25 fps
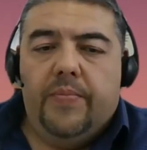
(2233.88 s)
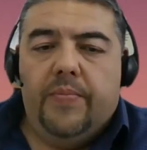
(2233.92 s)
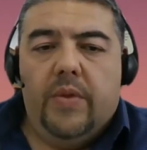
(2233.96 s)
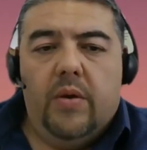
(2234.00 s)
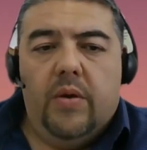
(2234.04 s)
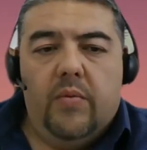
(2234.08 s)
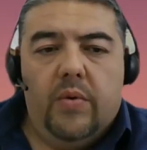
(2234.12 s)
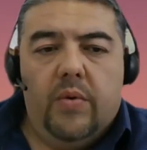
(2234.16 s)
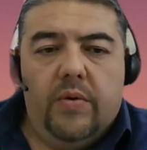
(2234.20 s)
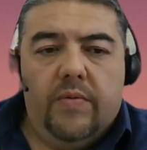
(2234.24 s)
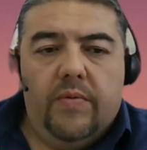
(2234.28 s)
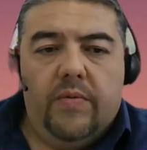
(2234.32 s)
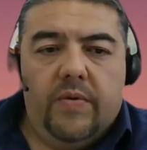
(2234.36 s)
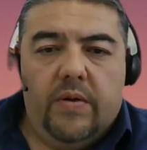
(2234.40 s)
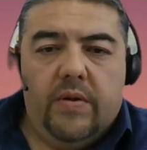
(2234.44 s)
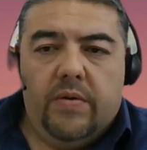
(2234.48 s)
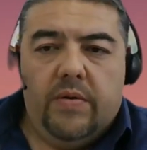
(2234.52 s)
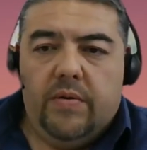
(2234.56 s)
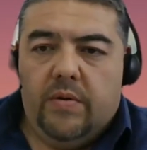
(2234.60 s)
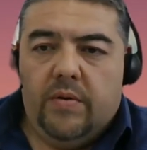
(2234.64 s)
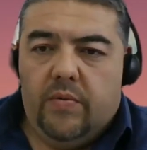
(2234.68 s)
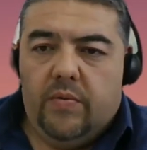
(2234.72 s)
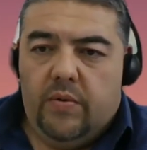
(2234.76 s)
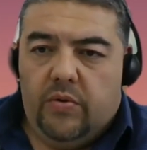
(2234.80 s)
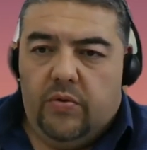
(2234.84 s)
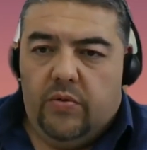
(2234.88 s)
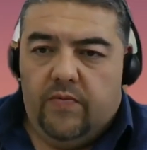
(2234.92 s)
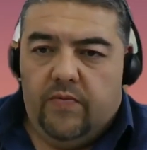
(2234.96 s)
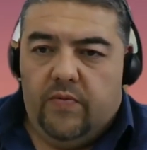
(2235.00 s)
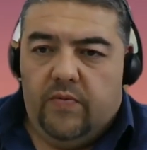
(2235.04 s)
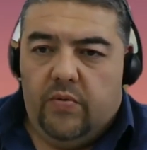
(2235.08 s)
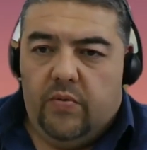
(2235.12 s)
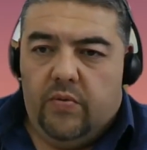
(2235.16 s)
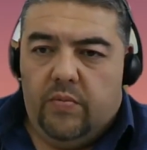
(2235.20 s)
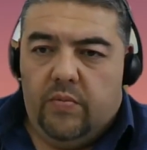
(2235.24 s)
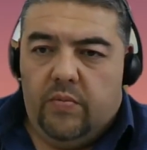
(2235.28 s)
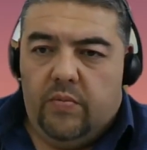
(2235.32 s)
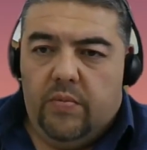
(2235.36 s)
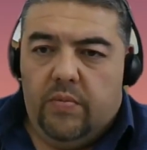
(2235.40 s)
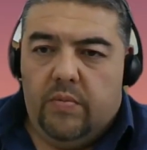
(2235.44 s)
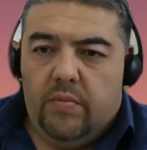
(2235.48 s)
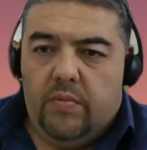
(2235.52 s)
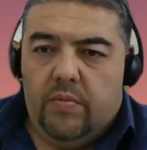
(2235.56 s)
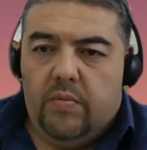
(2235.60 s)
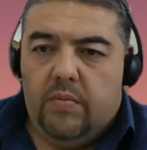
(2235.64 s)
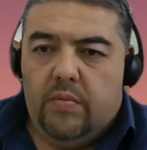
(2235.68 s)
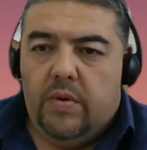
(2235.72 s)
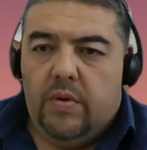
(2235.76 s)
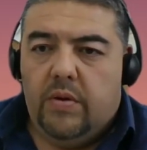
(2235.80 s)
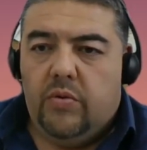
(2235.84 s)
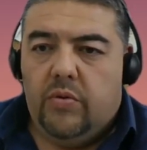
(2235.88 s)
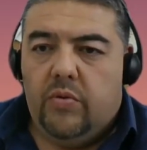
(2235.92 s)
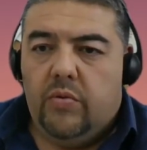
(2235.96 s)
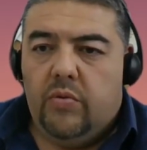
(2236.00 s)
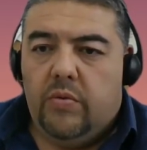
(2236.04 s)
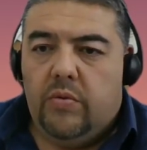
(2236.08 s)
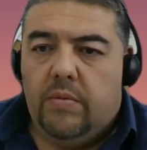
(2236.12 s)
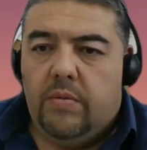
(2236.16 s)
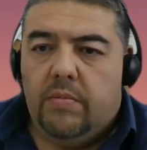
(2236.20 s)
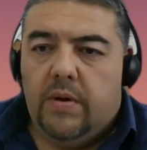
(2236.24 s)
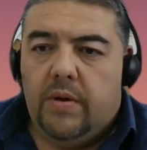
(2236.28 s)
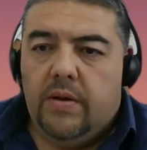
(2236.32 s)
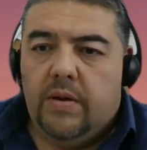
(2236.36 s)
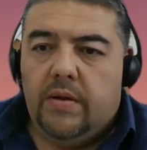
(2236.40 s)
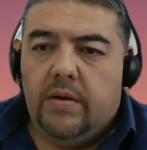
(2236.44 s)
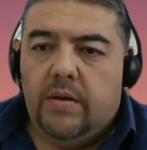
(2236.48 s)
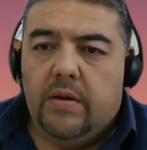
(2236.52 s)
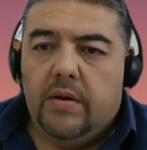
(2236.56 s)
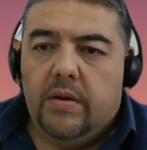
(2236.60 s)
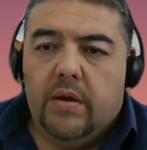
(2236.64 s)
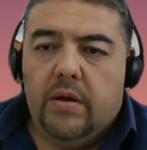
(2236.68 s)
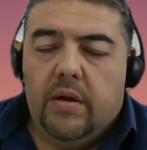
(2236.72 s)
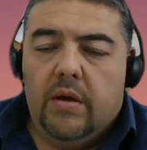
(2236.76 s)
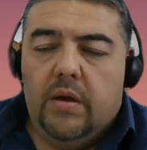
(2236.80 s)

We have another question from Manjula Bani.